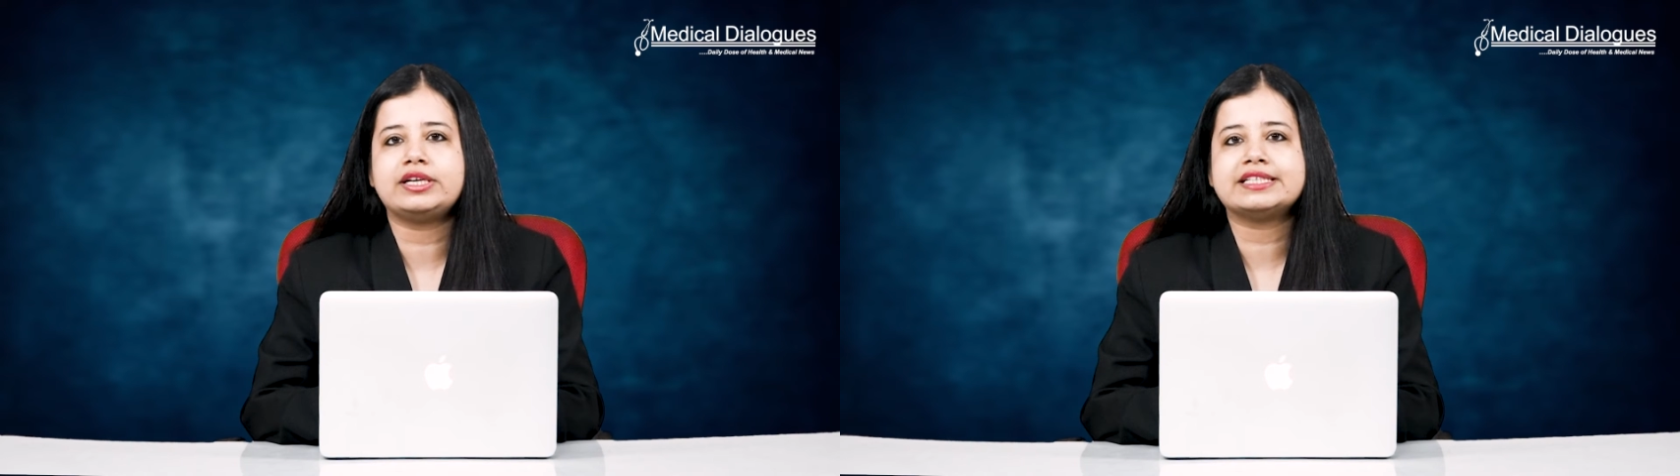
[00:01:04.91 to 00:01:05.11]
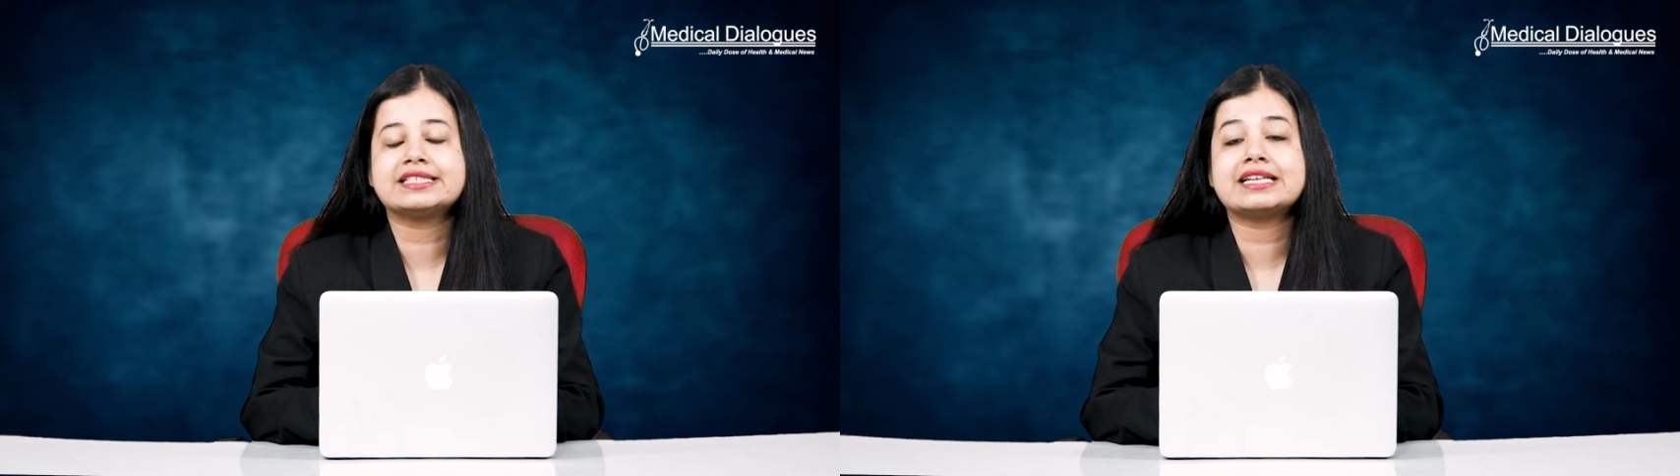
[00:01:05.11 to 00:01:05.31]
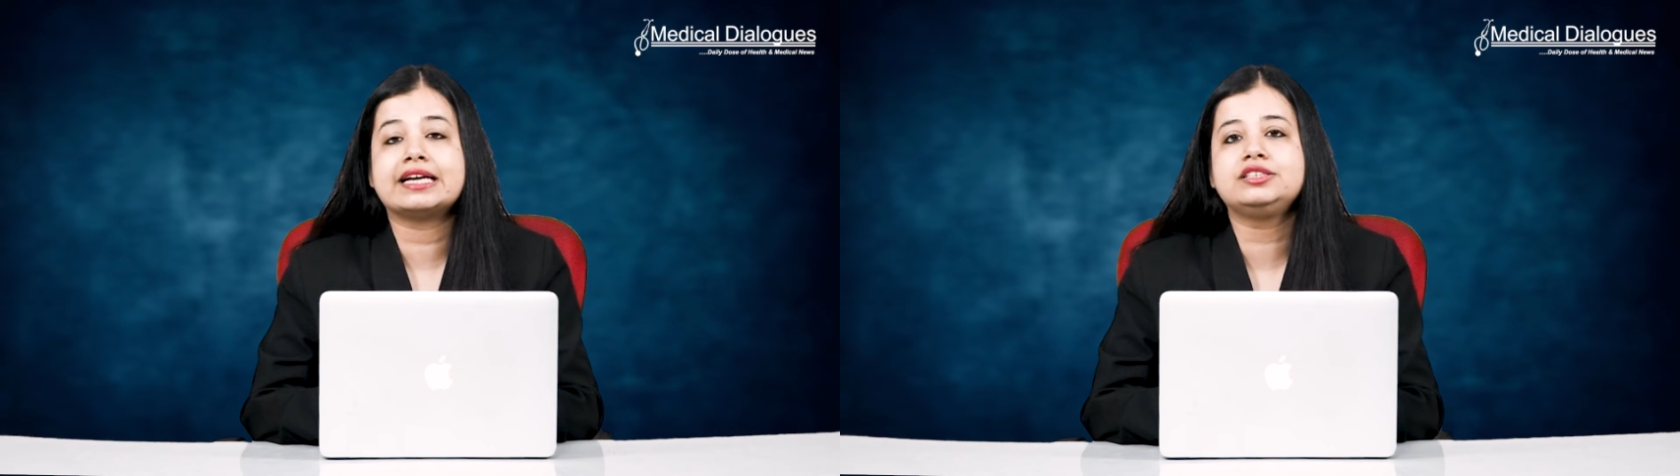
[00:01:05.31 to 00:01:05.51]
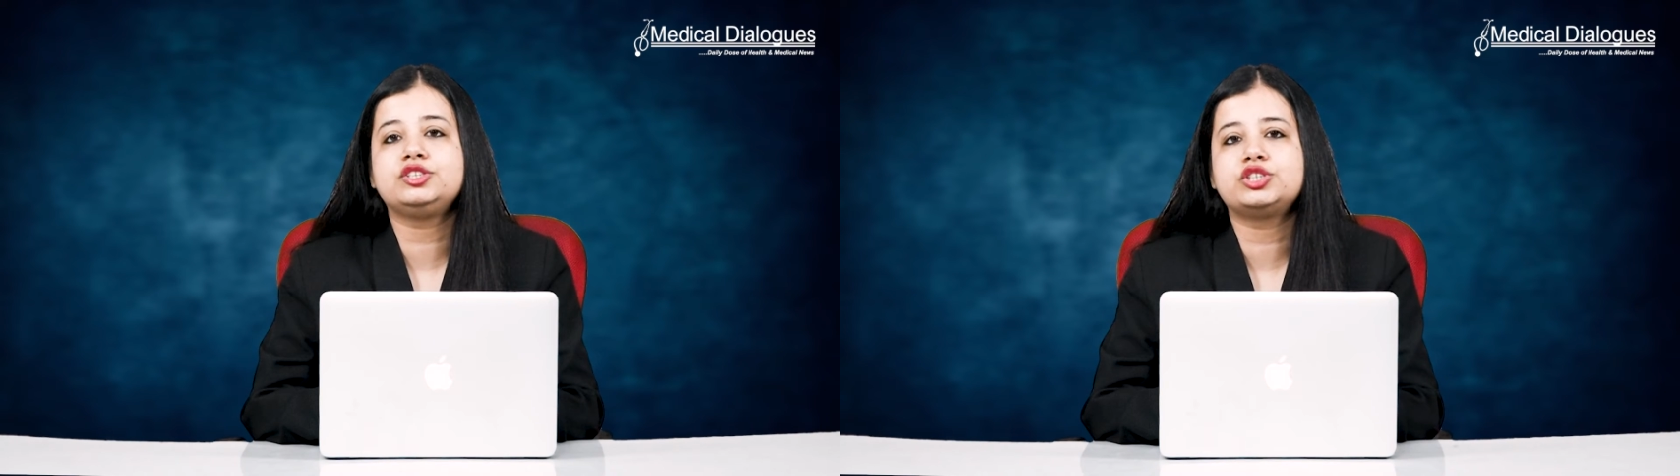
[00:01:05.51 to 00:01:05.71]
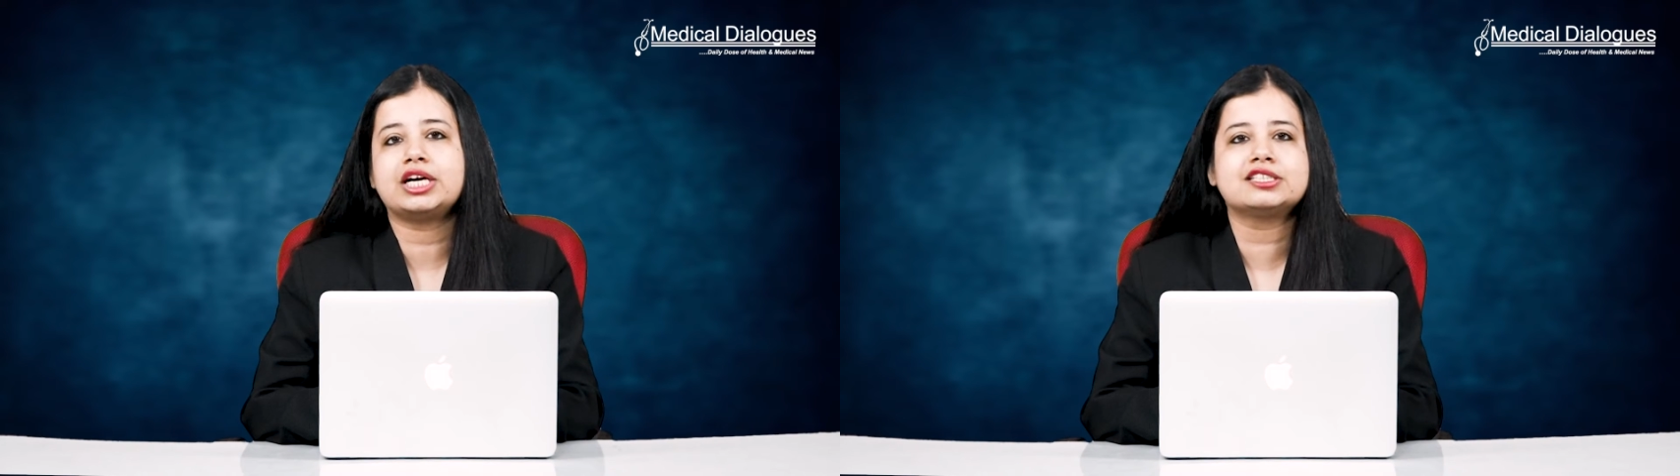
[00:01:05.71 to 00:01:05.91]
intestine
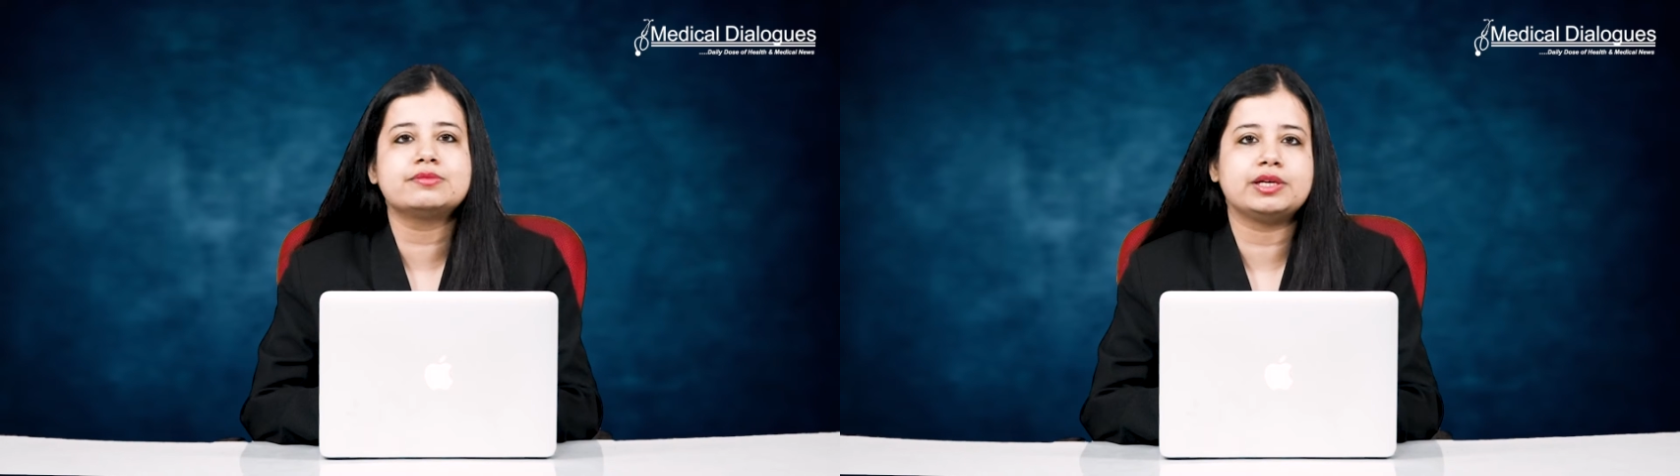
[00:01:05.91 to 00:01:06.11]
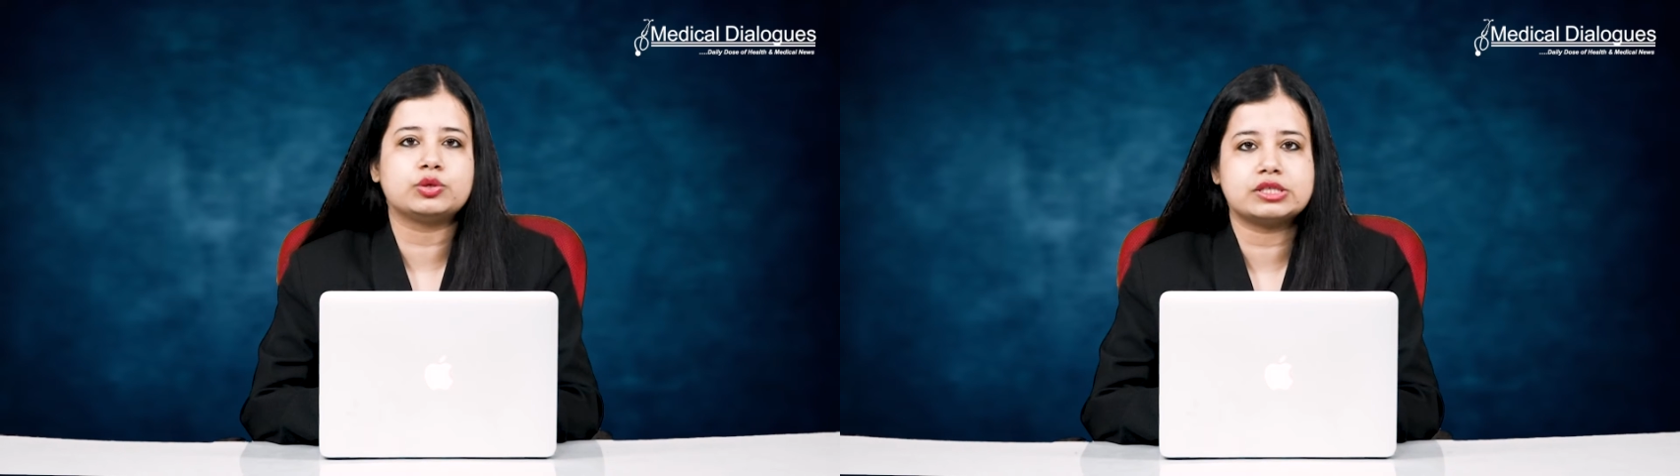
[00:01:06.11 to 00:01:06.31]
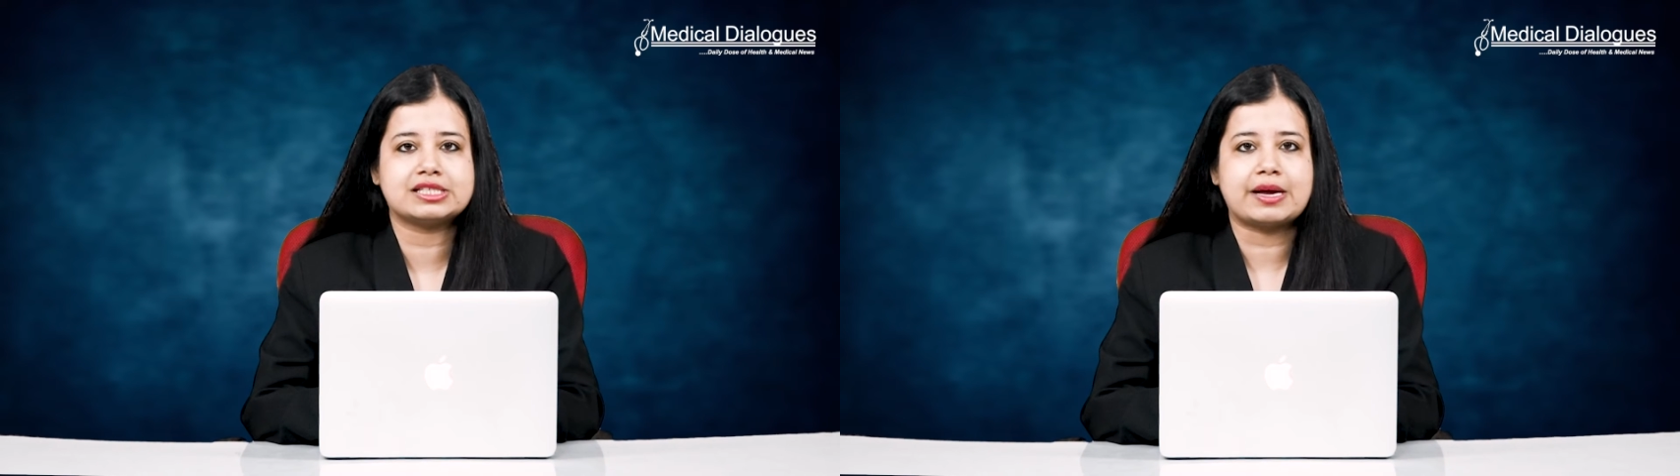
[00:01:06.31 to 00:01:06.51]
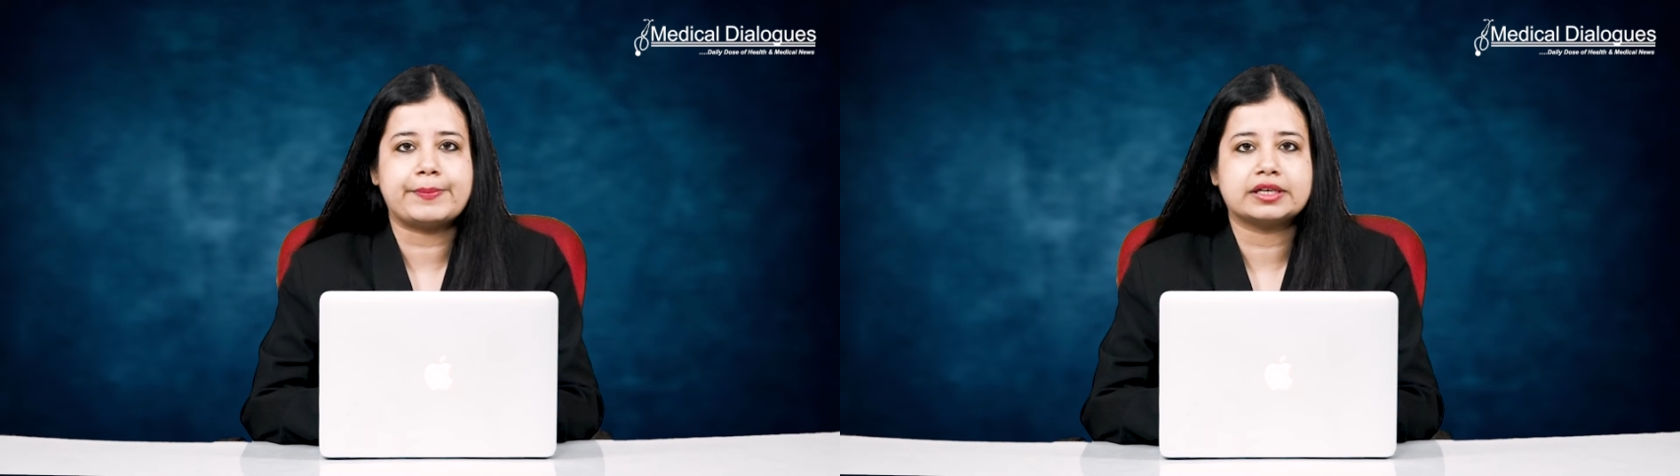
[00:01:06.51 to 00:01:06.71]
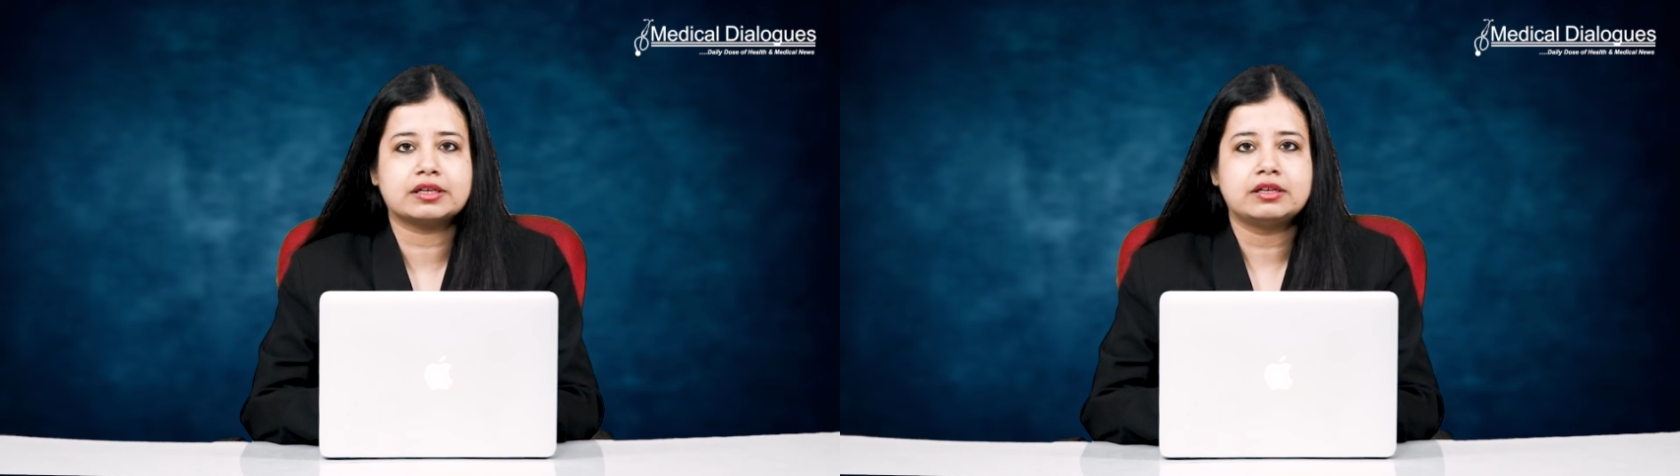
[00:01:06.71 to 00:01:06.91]
just below the
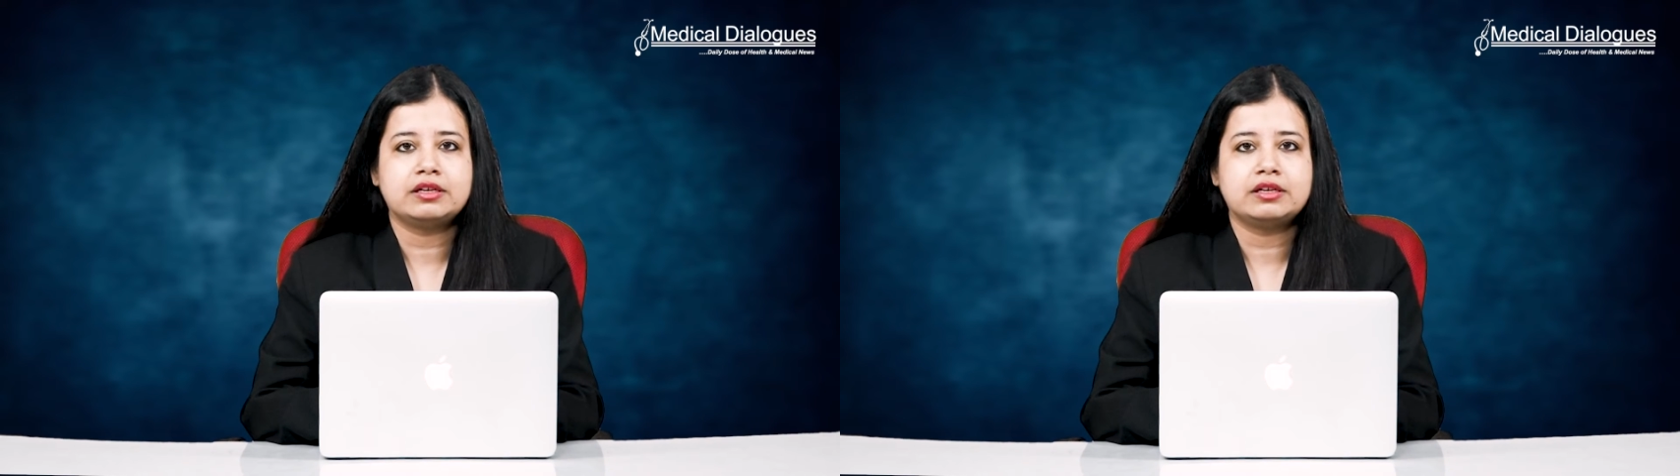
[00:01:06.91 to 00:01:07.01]
stomach.